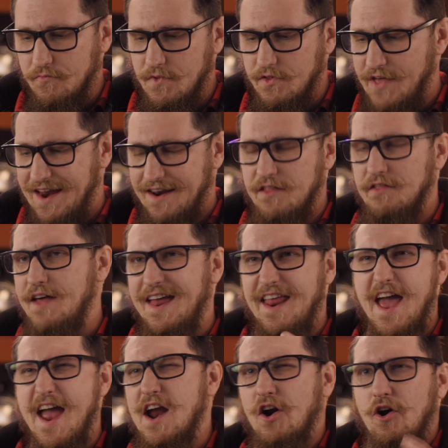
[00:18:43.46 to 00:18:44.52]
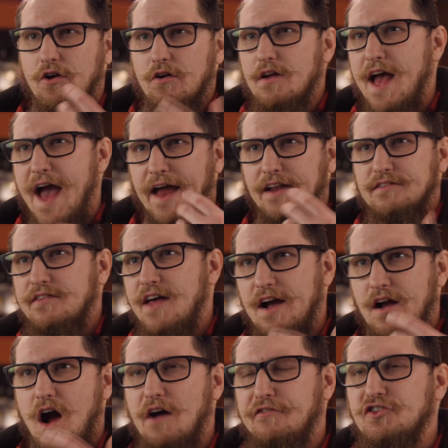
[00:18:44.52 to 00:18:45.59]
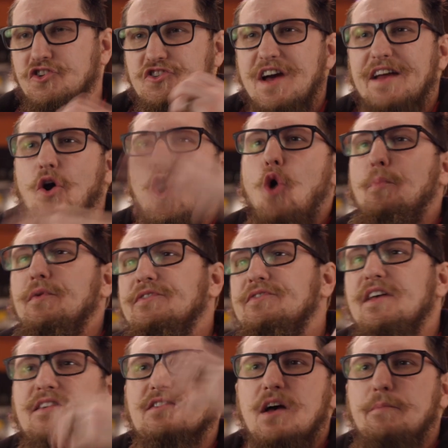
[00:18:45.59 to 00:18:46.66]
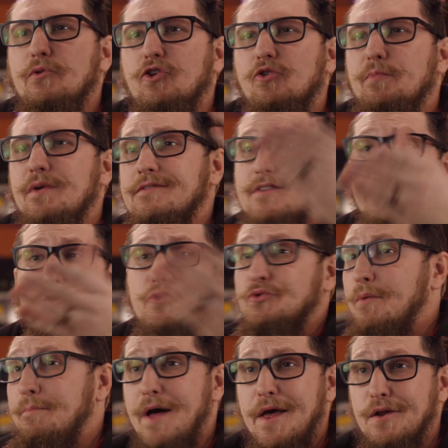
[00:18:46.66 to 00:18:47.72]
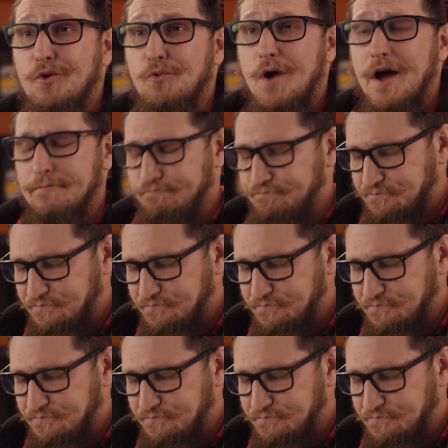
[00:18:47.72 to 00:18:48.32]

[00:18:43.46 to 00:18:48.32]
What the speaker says: That air adds to that coffee, just kind of opens things up a little bit, similar to a bottle of wine.